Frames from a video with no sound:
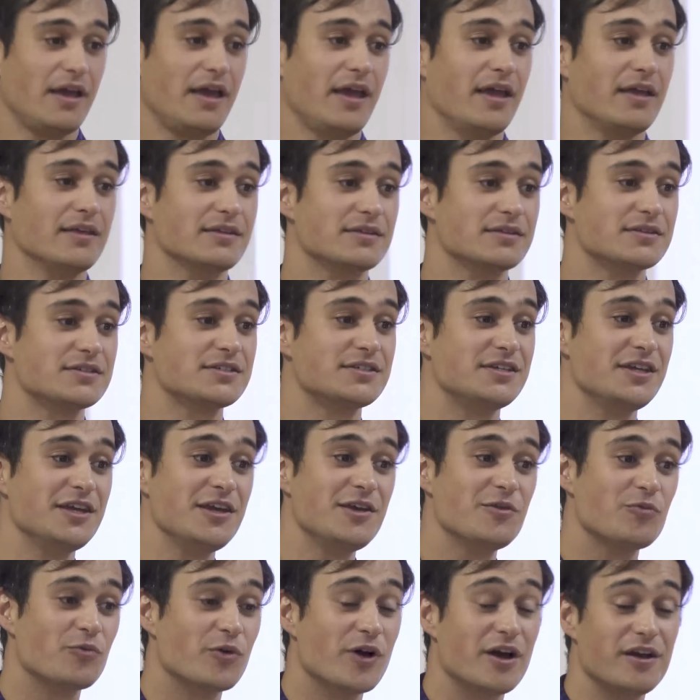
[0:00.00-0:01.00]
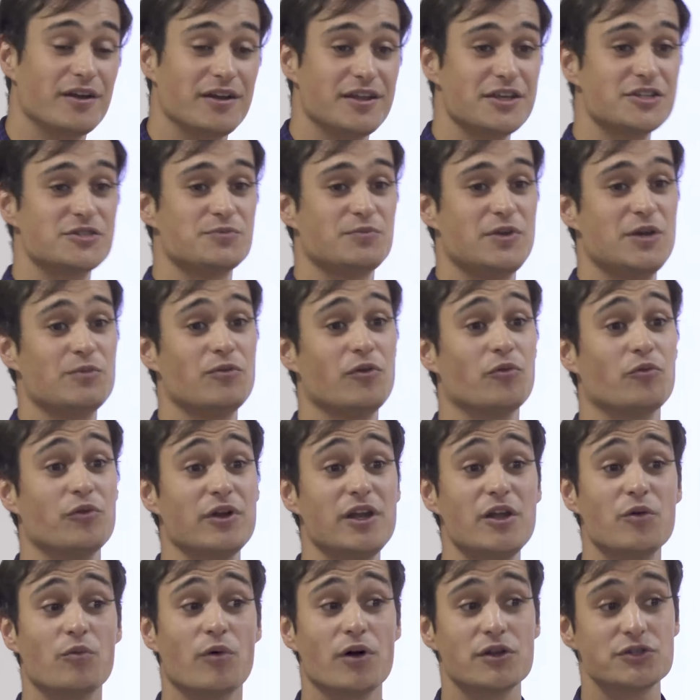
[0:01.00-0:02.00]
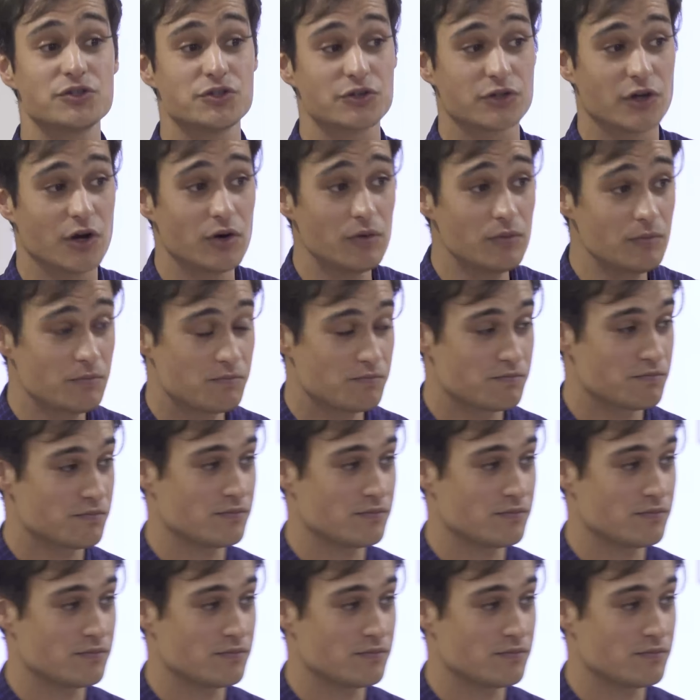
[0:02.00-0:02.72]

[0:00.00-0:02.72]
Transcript: and see where it is people really want to go,